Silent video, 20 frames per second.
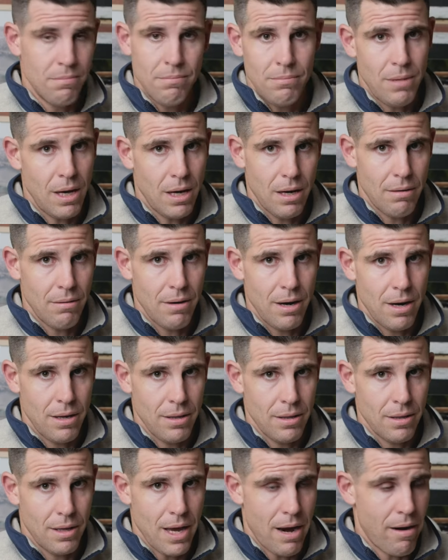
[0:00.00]
Mucking around in
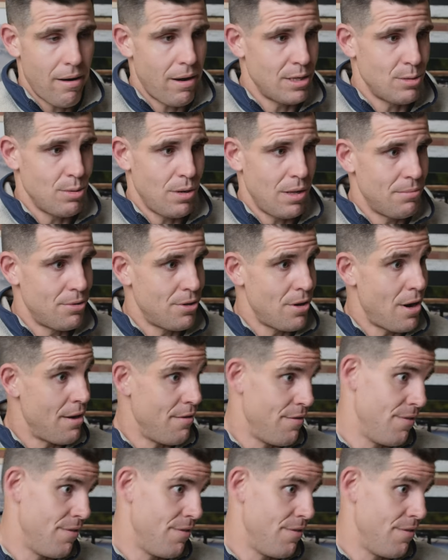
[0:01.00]
the garage while I'm trying to